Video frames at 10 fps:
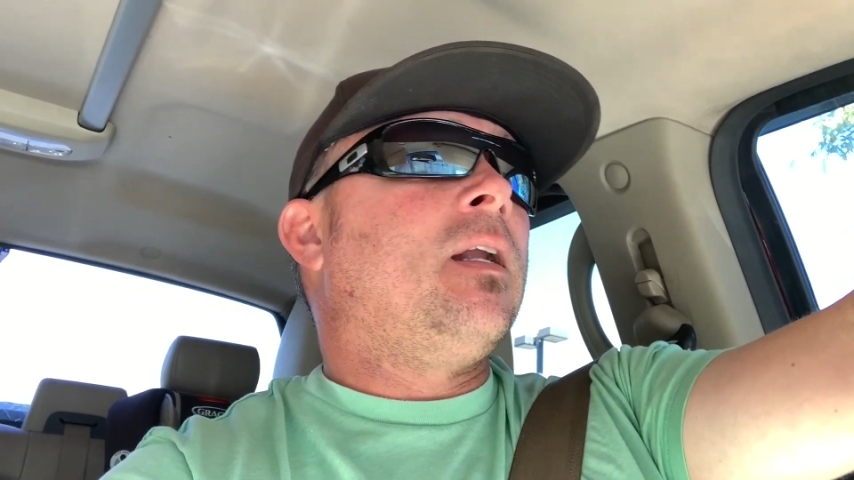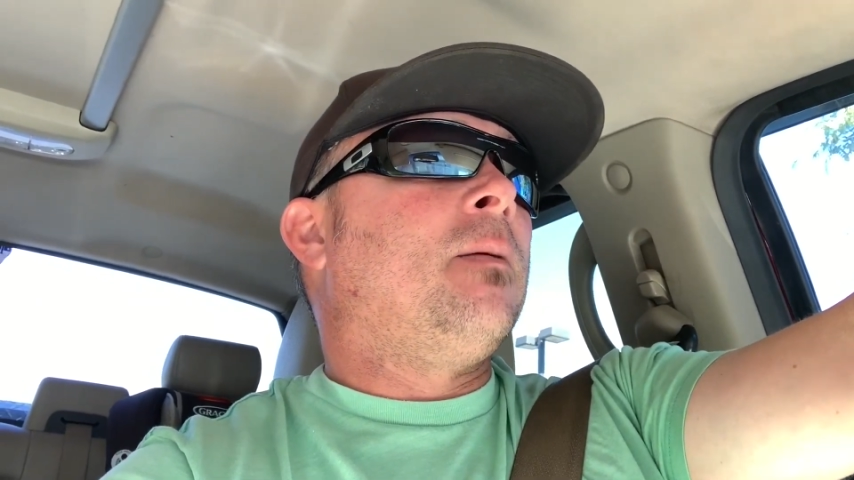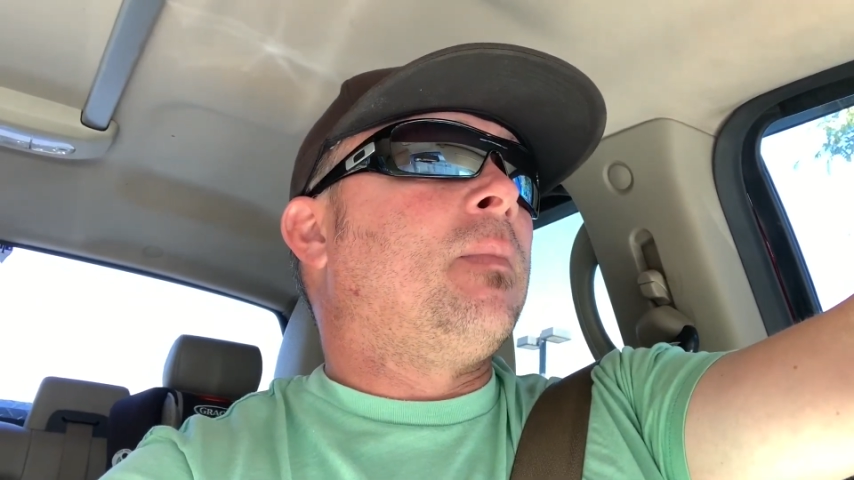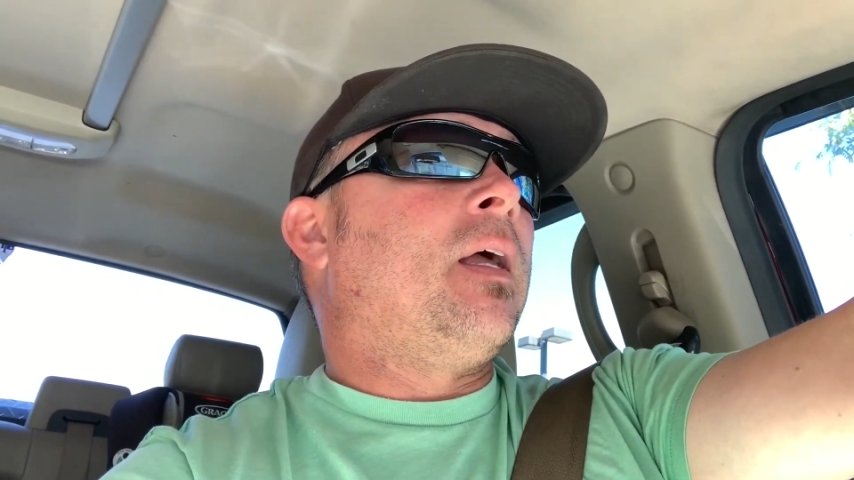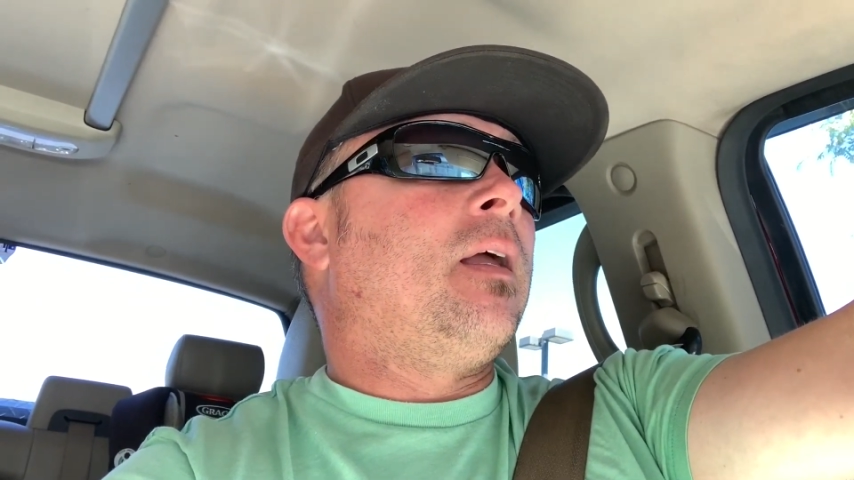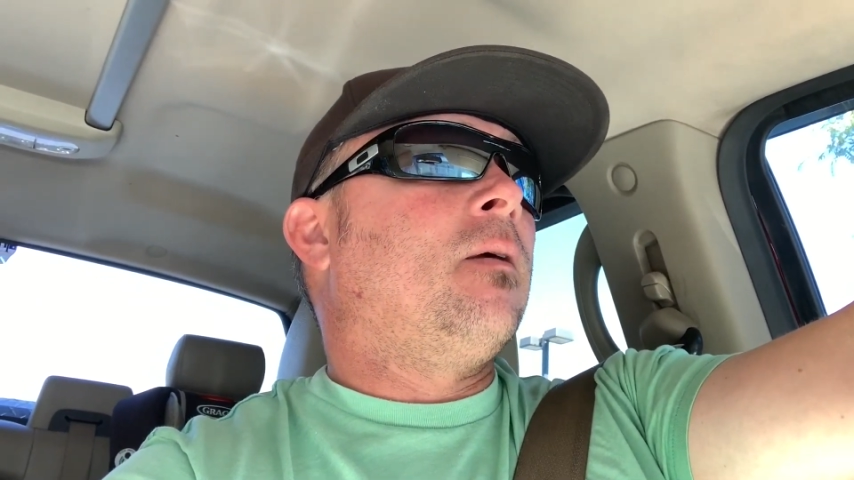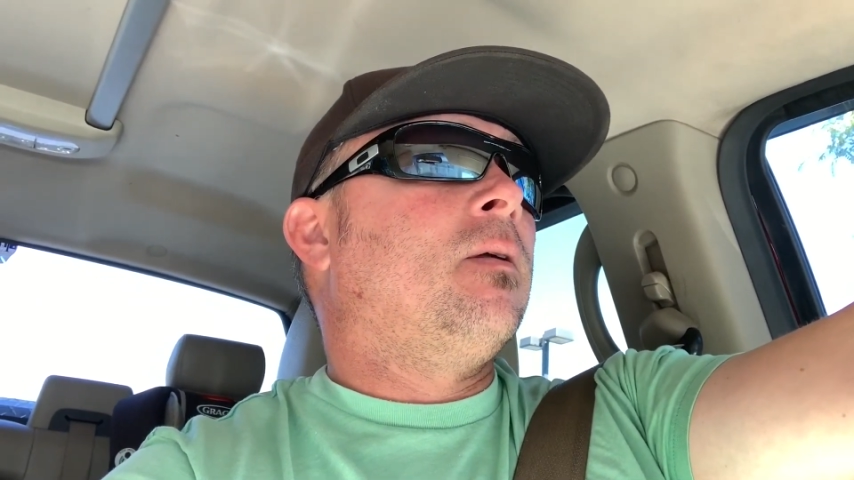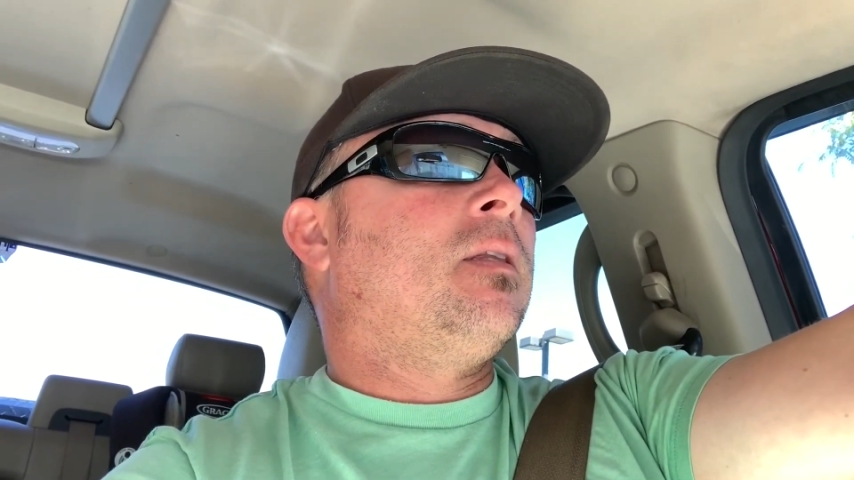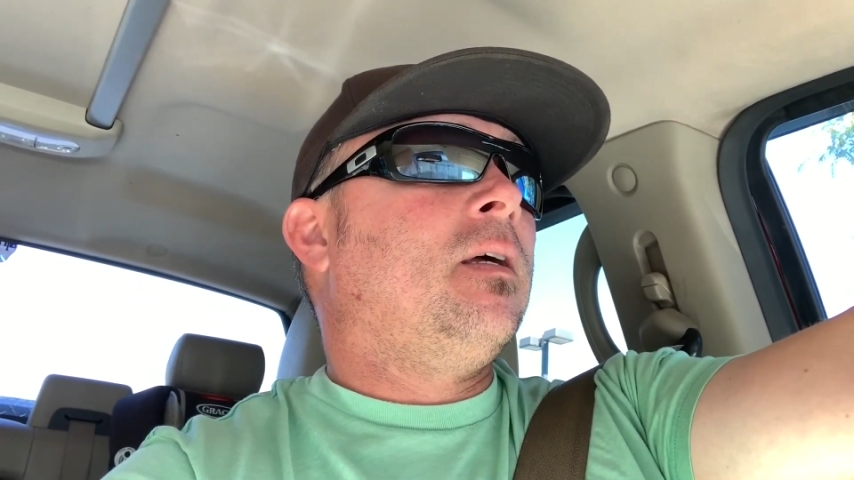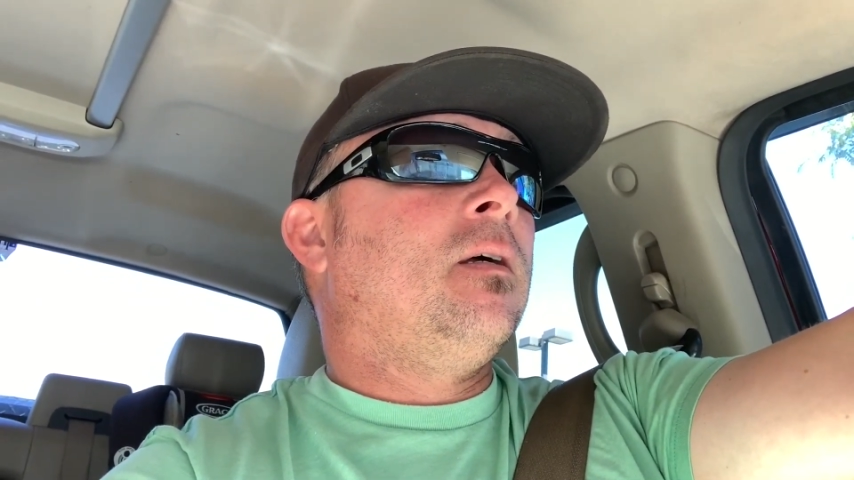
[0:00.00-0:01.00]
and I'm like,
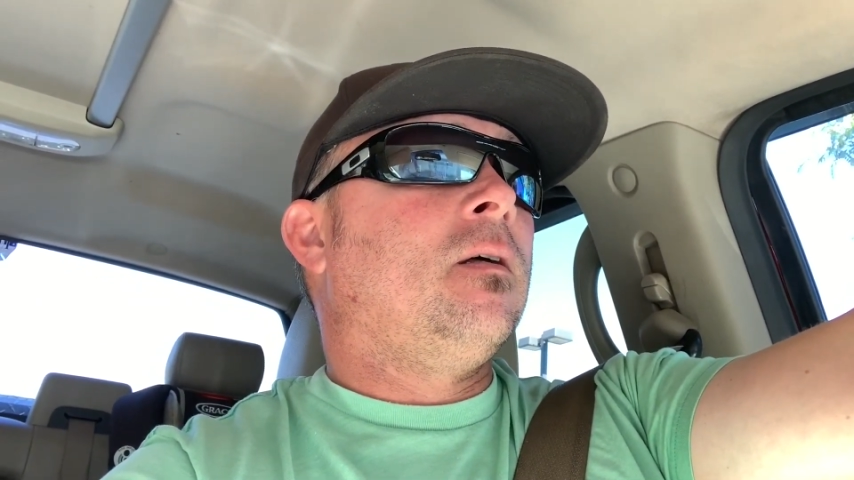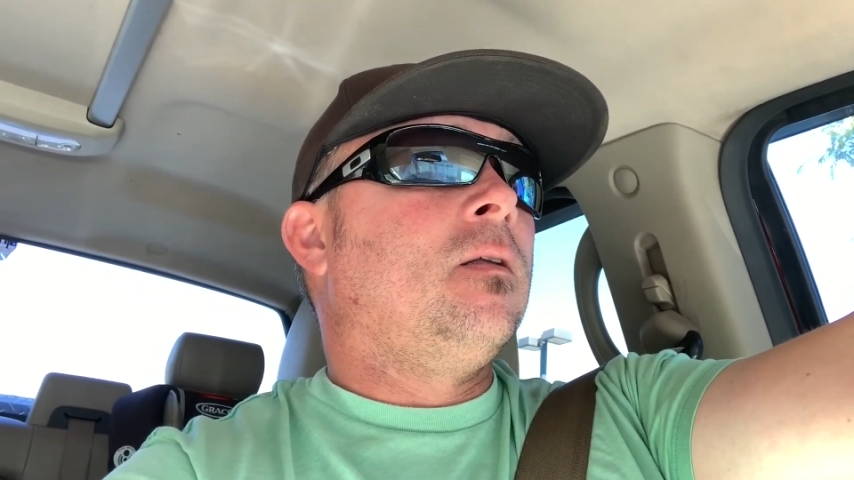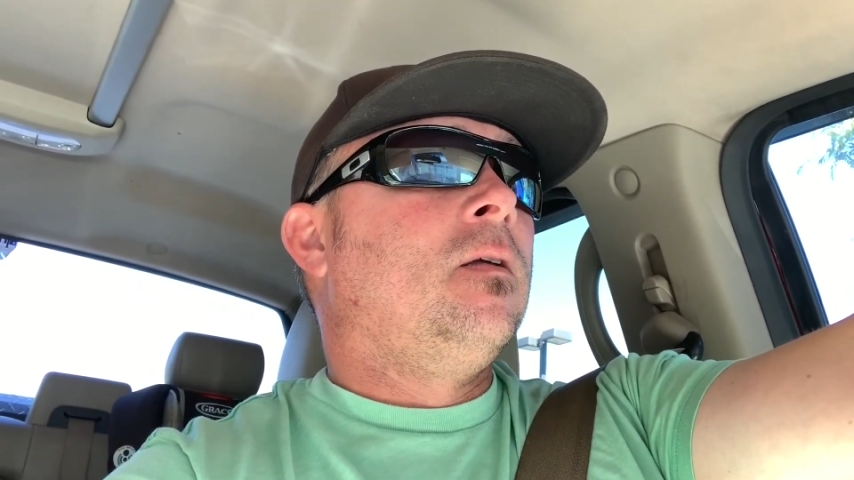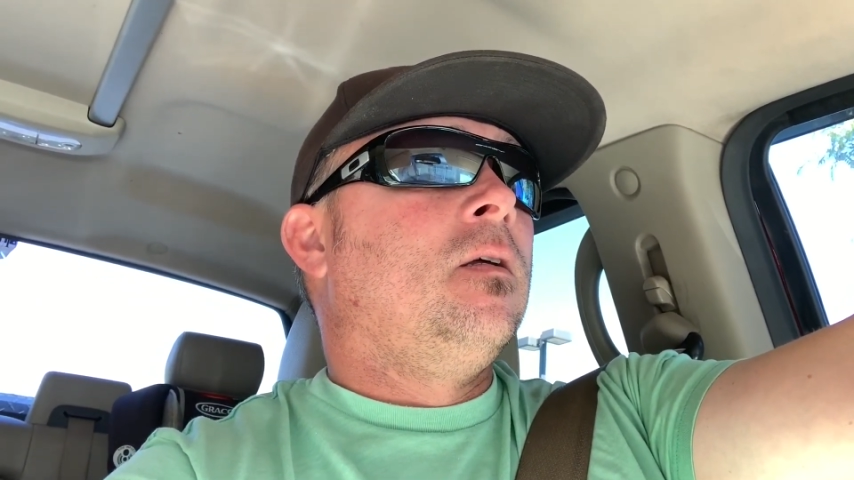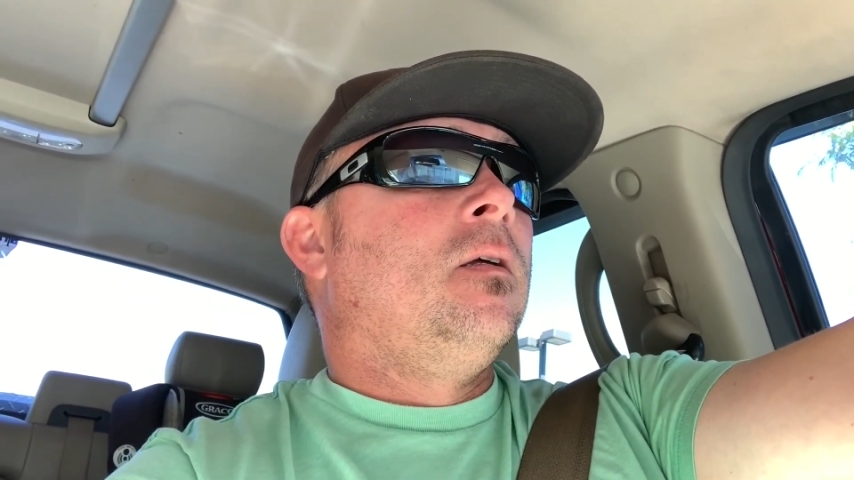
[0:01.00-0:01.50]
what the hell?